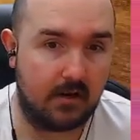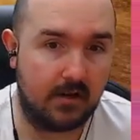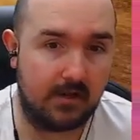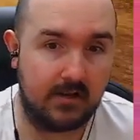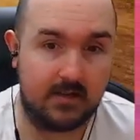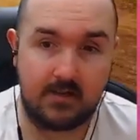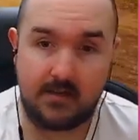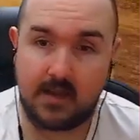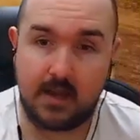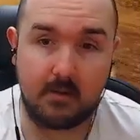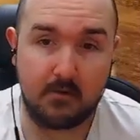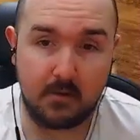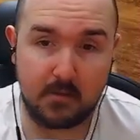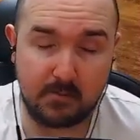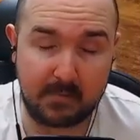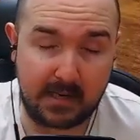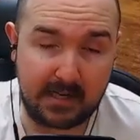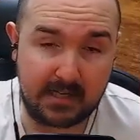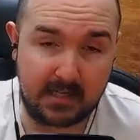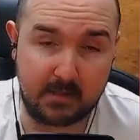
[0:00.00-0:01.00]
It sounds
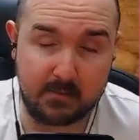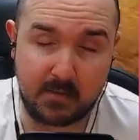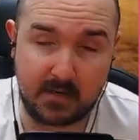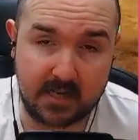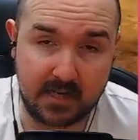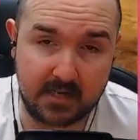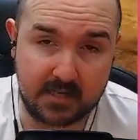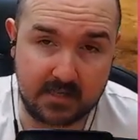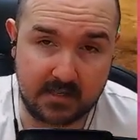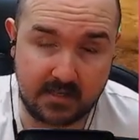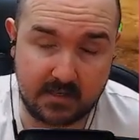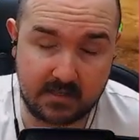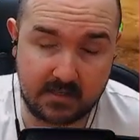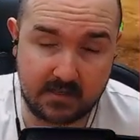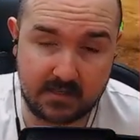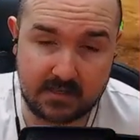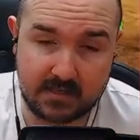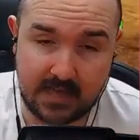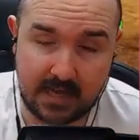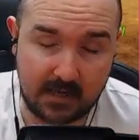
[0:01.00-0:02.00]
basic because
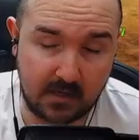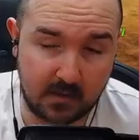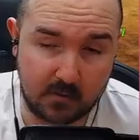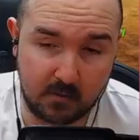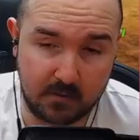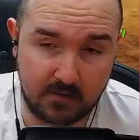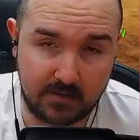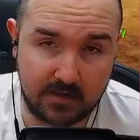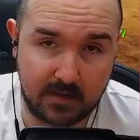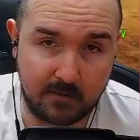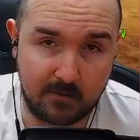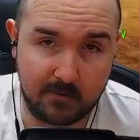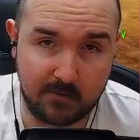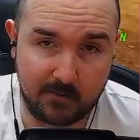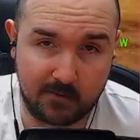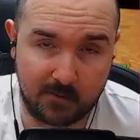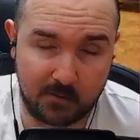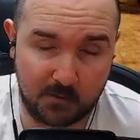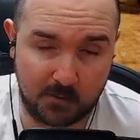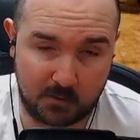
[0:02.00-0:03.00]
that's what Delta
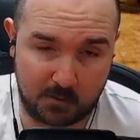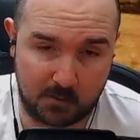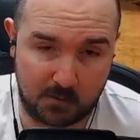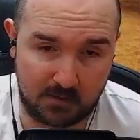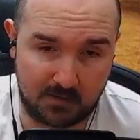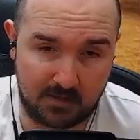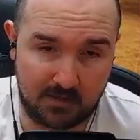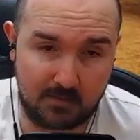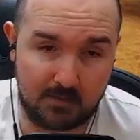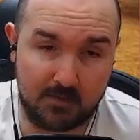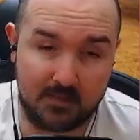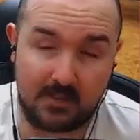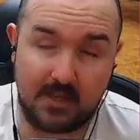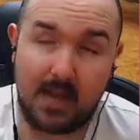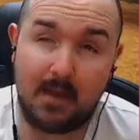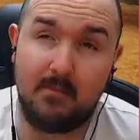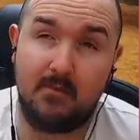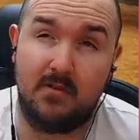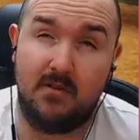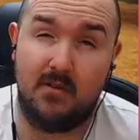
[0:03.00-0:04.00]
Force was, and it was
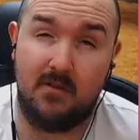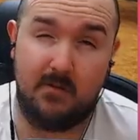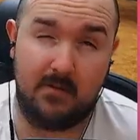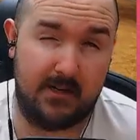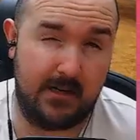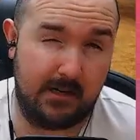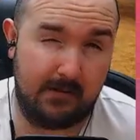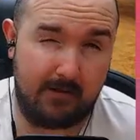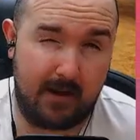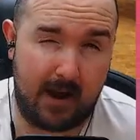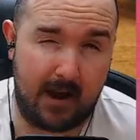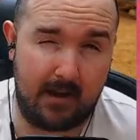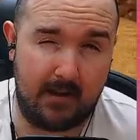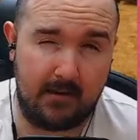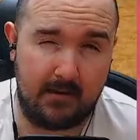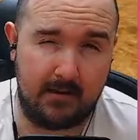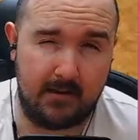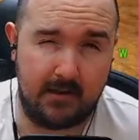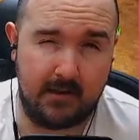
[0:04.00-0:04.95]
absolutely grand.